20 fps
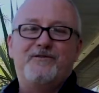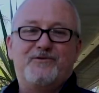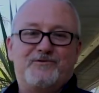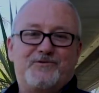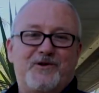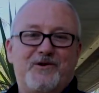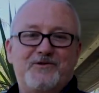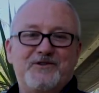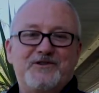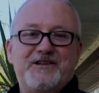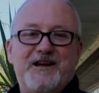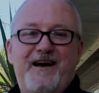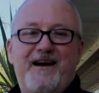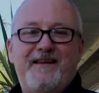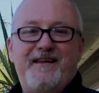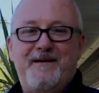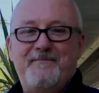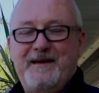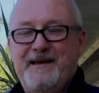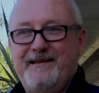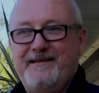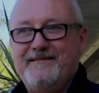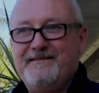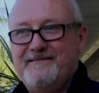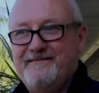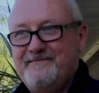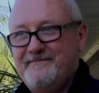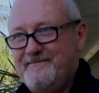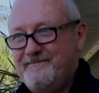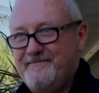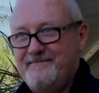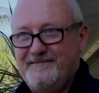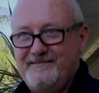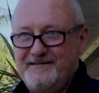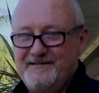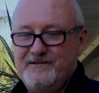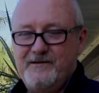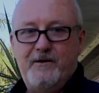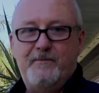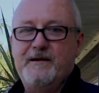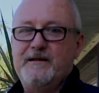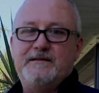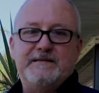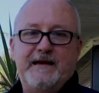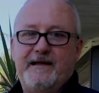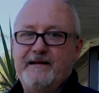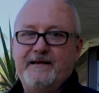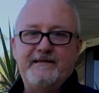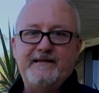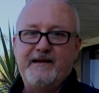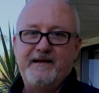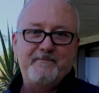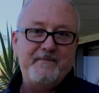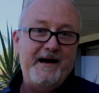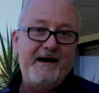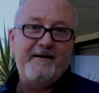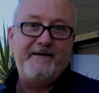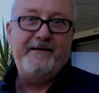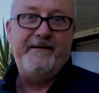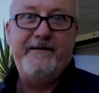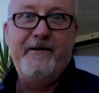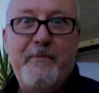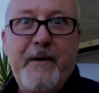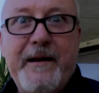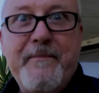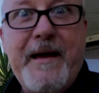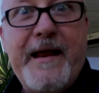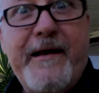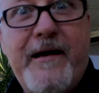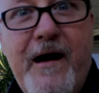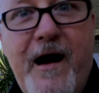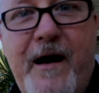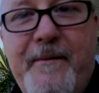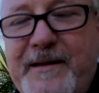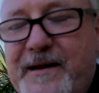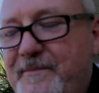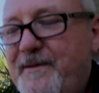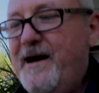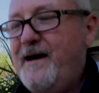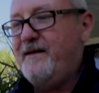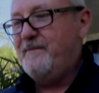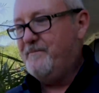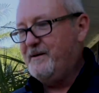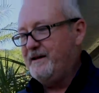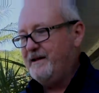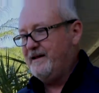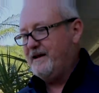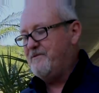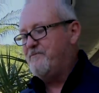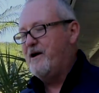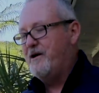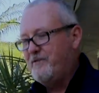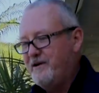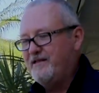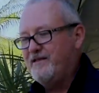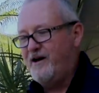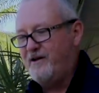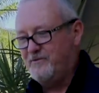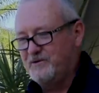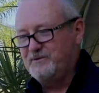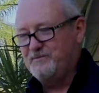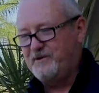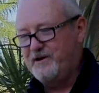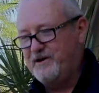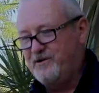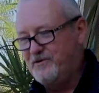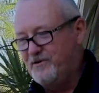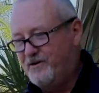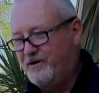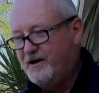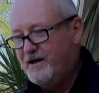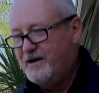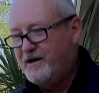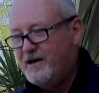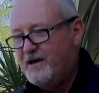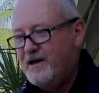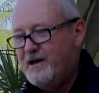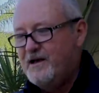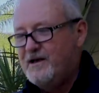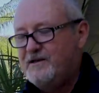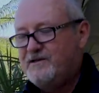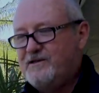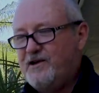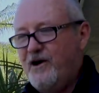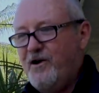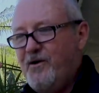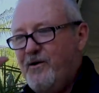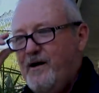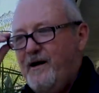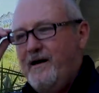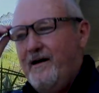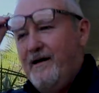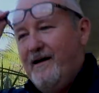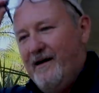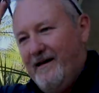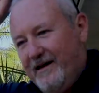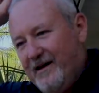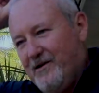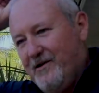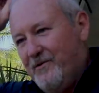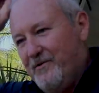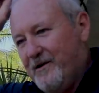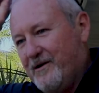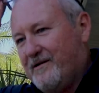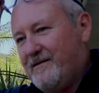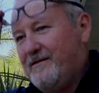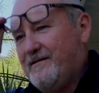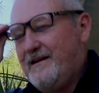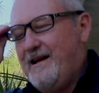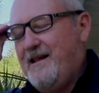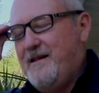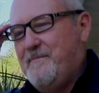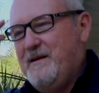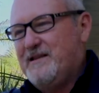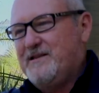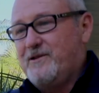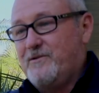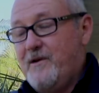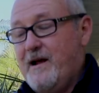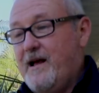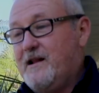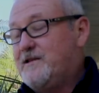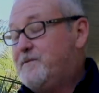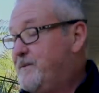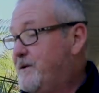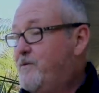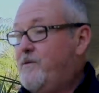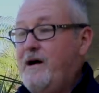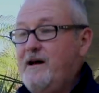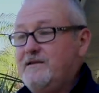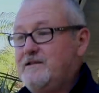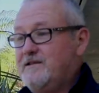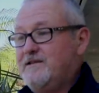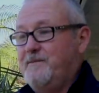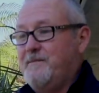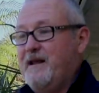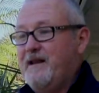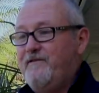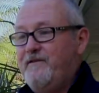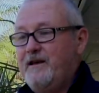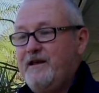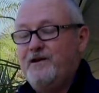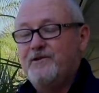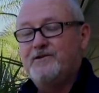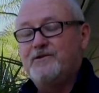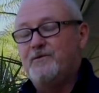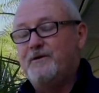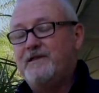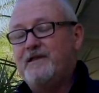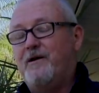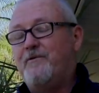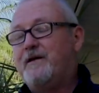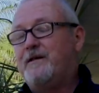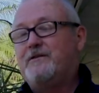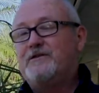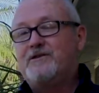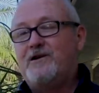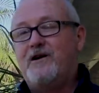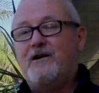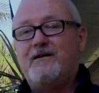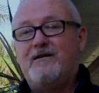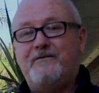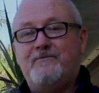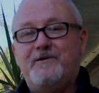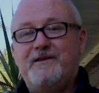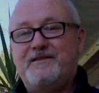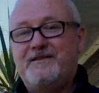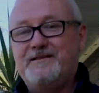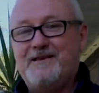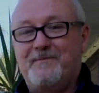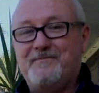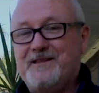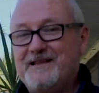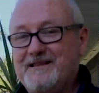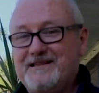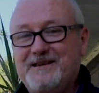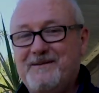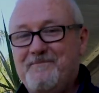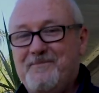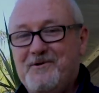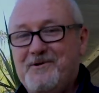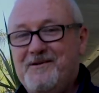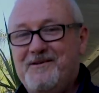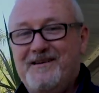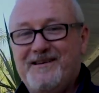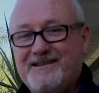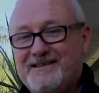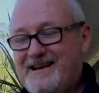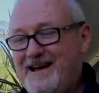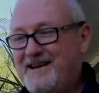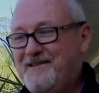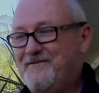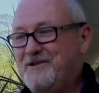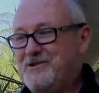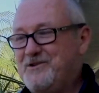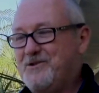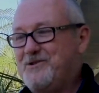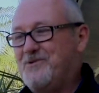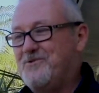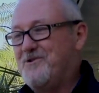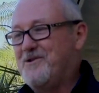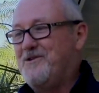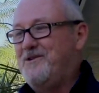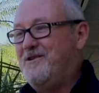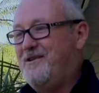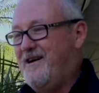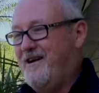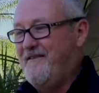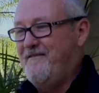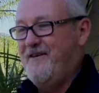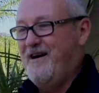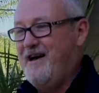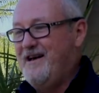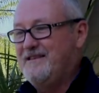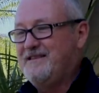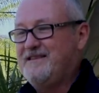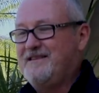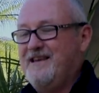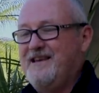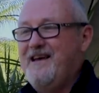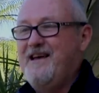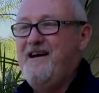drone shot. I mean, nobody said anything about it. Nobody made a comment about it. But anyway, we thought it was pretty cool. So, you know, we were kind of messing around. It's been a while since I made a video, so we thought we'd start with something simple, kind of a tutorial of us,